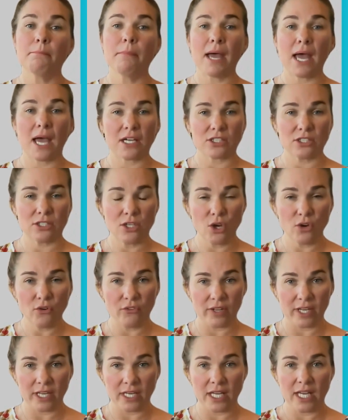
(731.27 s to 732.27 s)

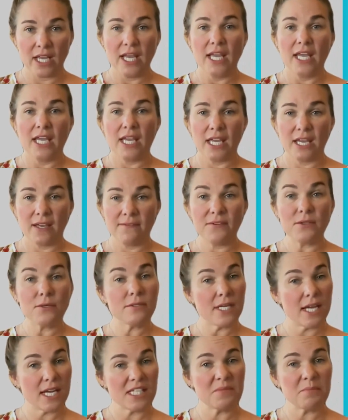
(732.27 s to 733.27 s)
Paxlovid if you
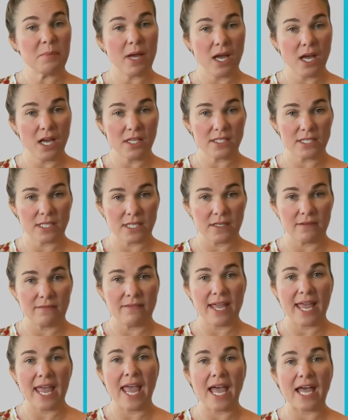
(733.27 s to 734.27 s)
test positive
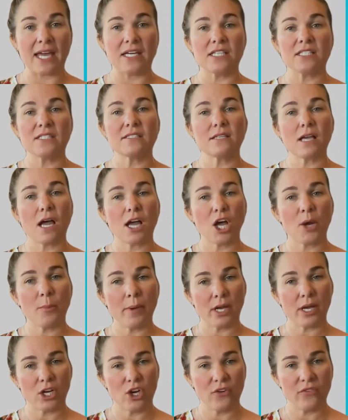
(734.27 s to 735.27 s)
and stock up
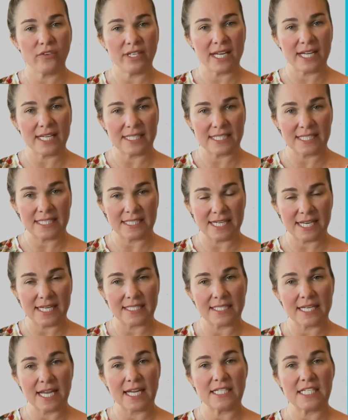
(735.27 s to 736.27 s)
on COVID-19
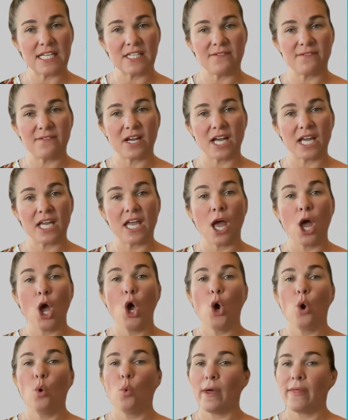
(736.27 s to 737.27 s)
tests to identify
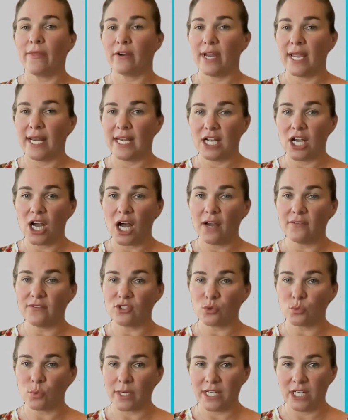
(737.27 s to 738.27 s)
whether any coughs
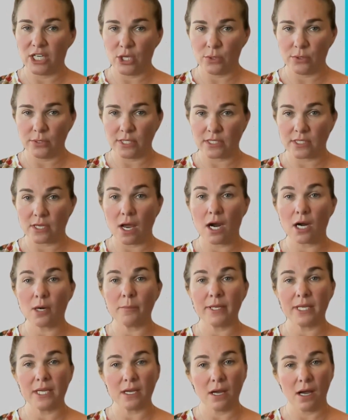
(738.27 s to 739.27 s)
or runny noses are
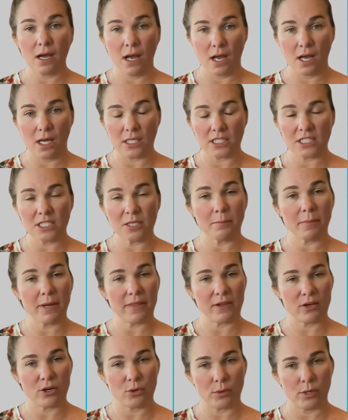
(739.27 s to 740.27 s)
being caused by
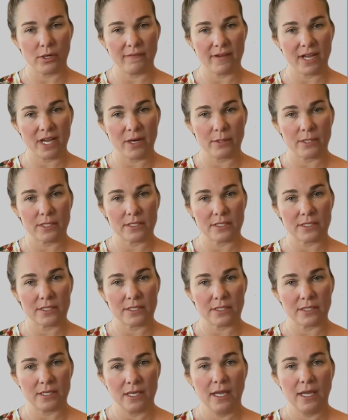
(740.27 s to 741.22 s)
the coronavirus.